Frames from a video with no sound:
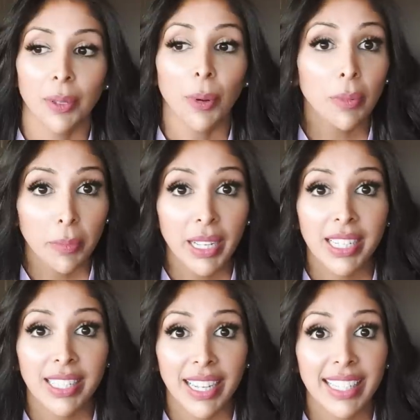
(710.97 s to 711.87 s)
The problem
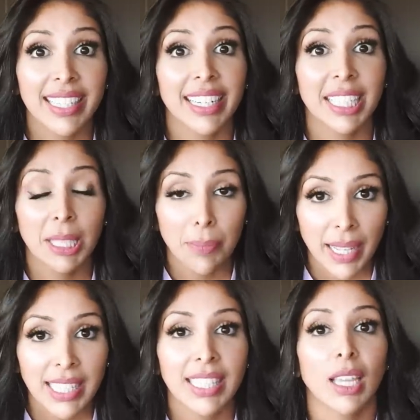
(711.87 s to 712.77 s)
is, it's an
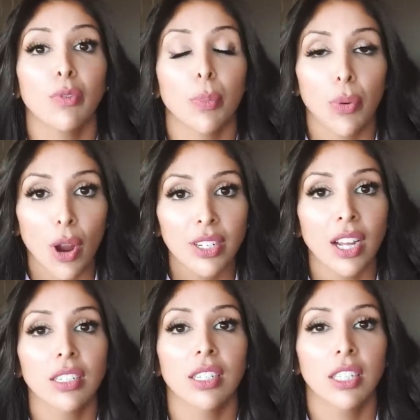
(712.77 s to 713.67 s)
expensive
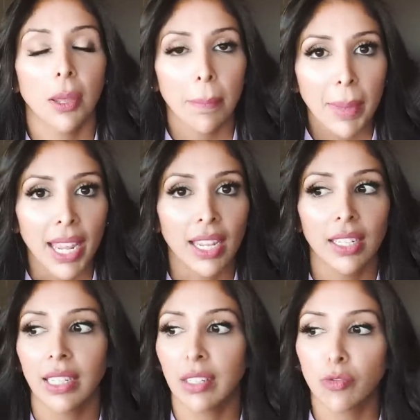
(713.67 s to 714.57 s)
product to
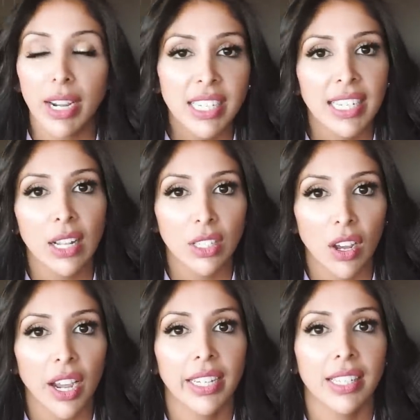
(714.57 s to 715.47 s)
make.
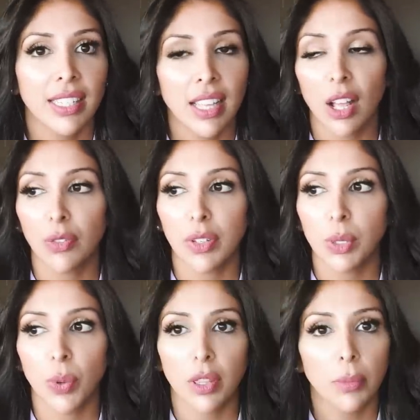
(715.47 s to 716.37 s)
Retinaldehyde itself
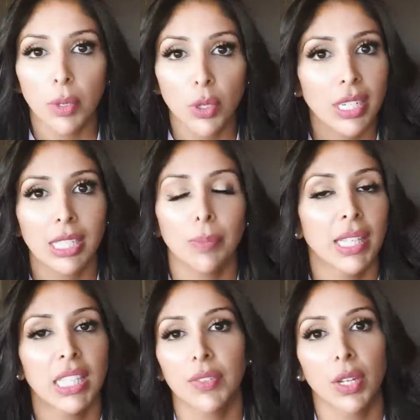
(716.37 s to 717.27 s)
is one of the most
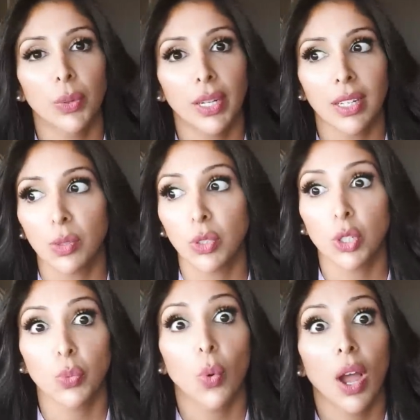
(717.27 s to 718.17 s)
expensive ingredients, which
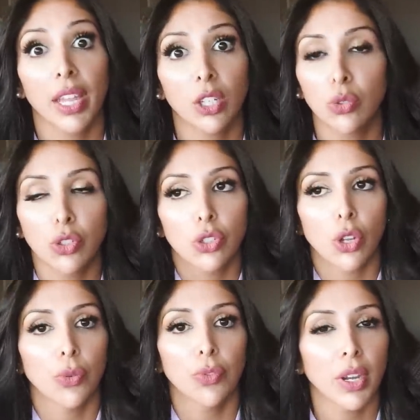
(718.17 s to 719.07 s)
is why you just
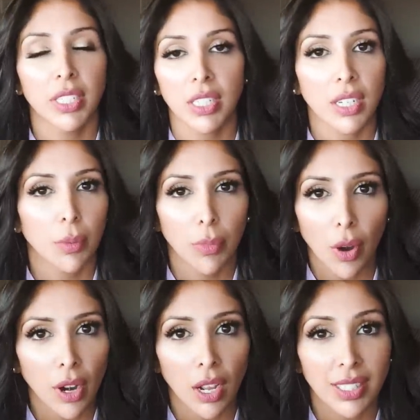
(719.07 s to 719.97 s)
don't find it in
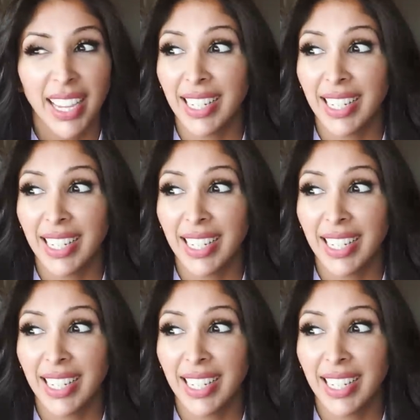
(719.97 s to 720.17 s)
products.